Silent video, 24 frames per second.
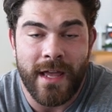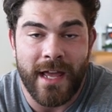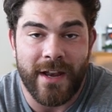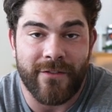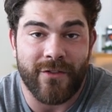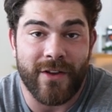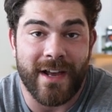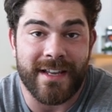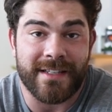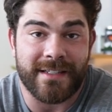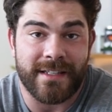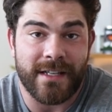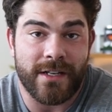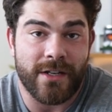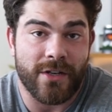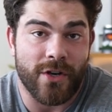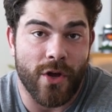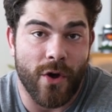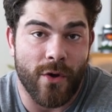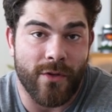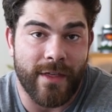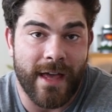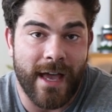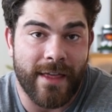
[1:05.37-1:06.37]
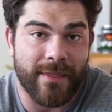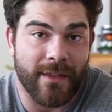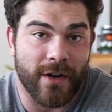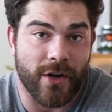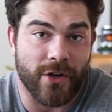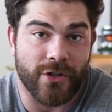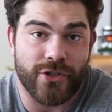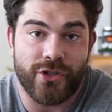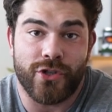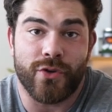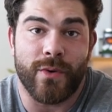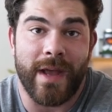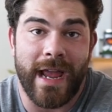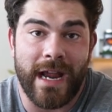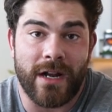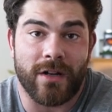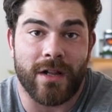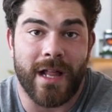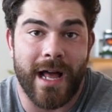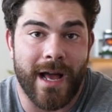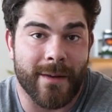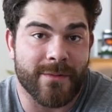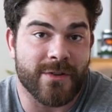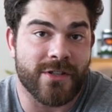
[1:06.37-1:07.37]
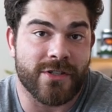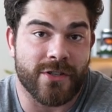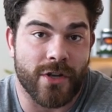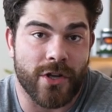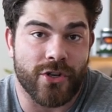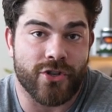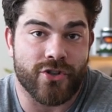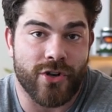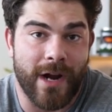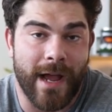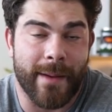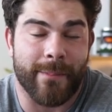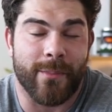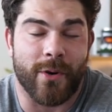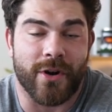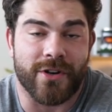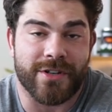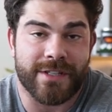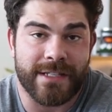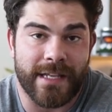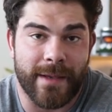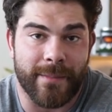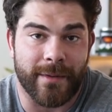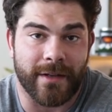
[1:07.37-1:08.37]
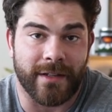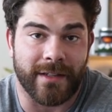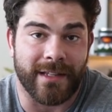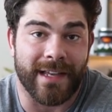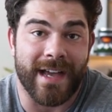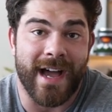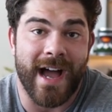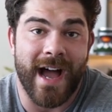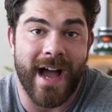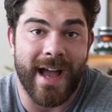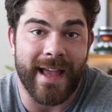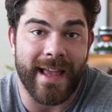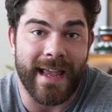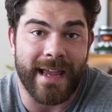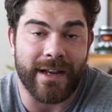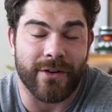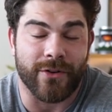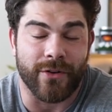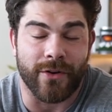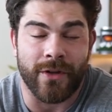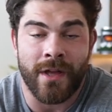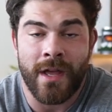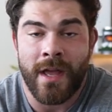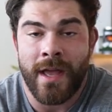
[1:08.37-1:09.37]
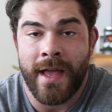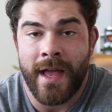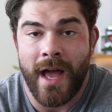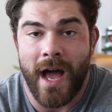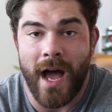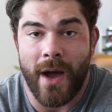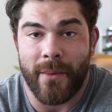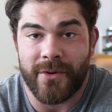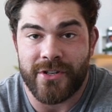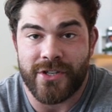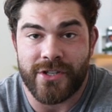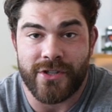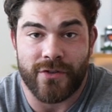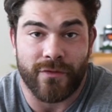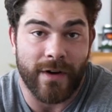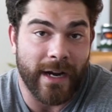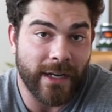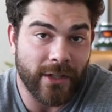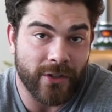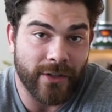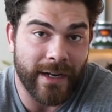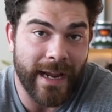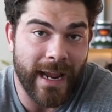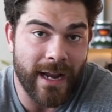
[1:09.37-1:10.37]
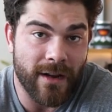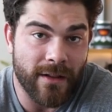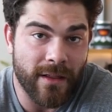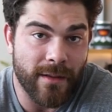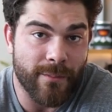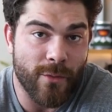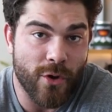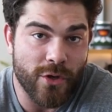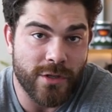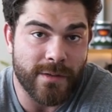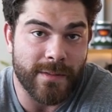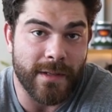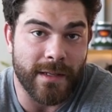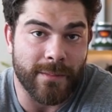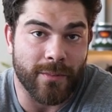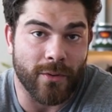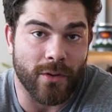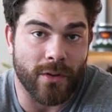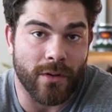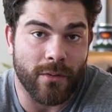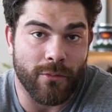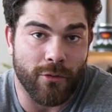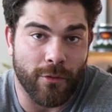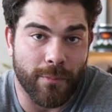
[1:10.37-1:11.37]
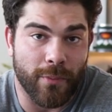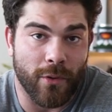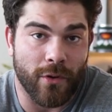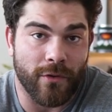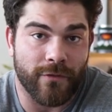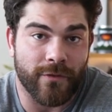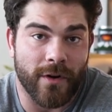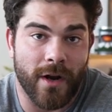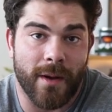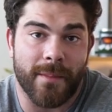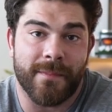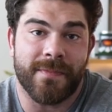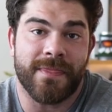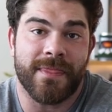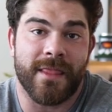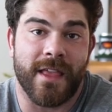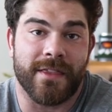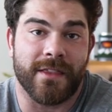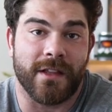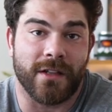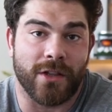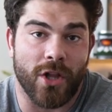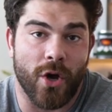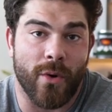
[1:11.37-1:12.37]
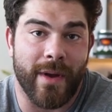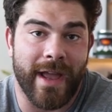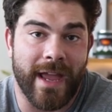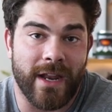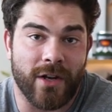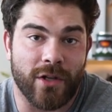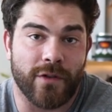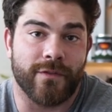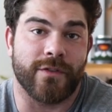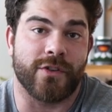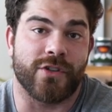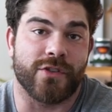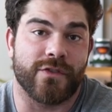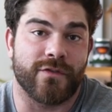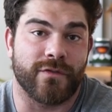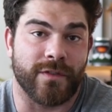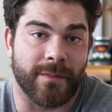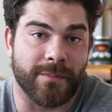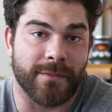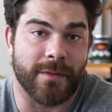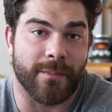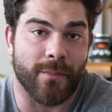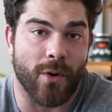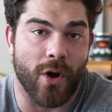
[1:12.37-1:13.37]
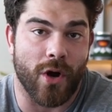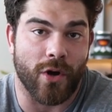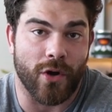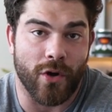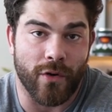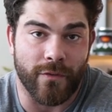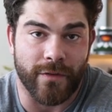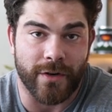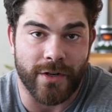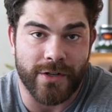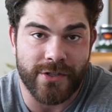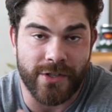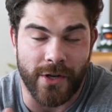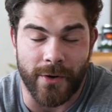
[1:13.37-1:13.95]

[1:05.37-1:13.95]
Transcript: And if you guys didn't know that, there are two handle options on trap bars typically, a high handle, uh, which is the regular handle that most people will pull from, and then the low handle if you just flip the bar over.